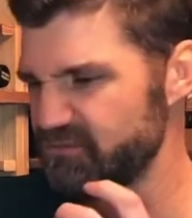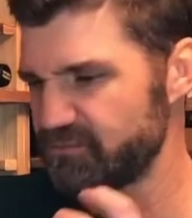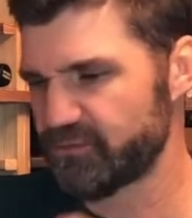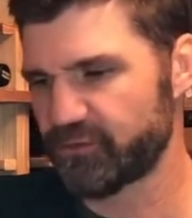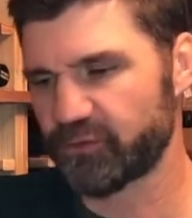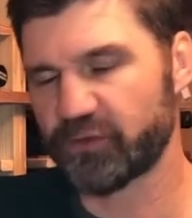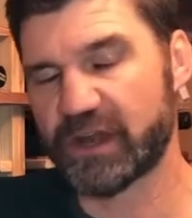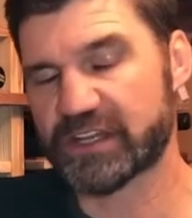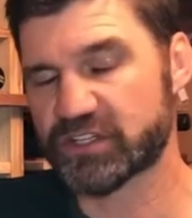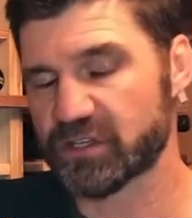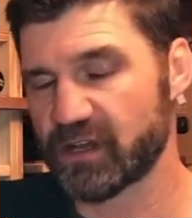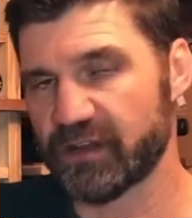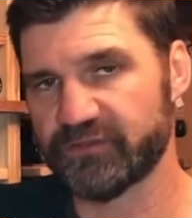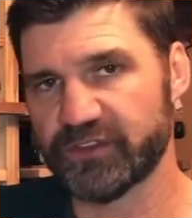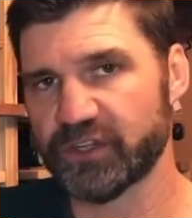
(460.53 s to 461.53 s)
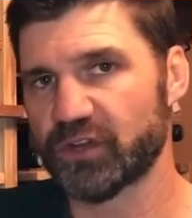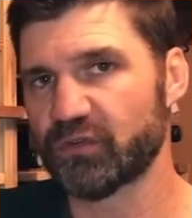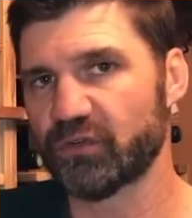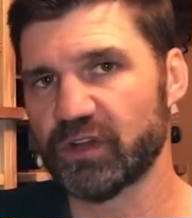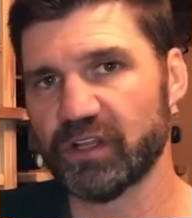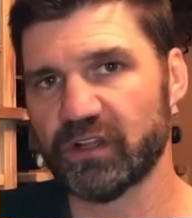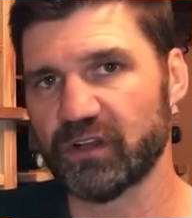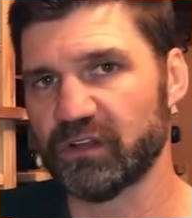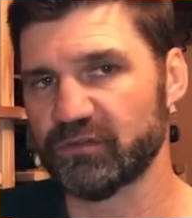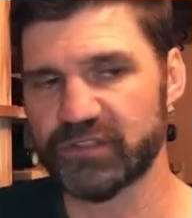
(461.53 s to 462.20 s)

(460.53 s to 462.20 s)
fresh off the grill.